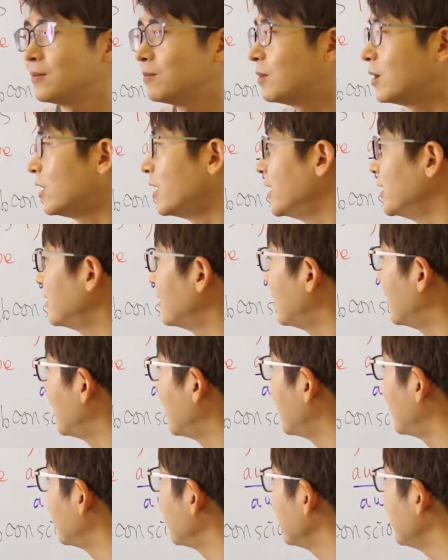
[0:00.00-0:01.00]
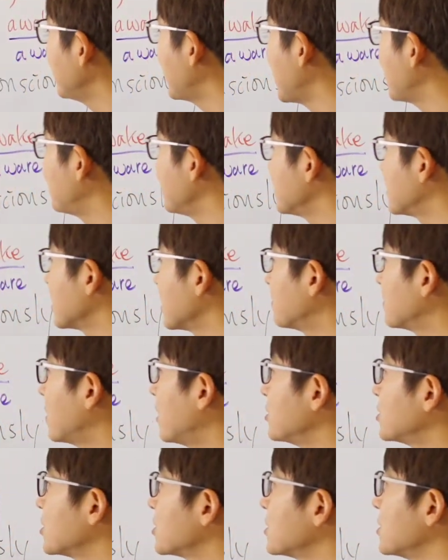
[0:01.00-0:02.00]
But it happens
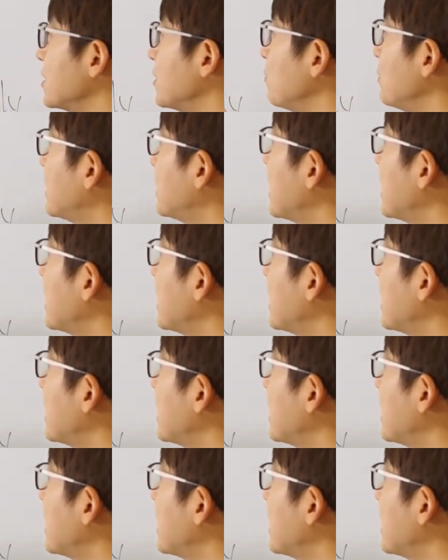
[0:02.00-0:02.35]
subconsciously,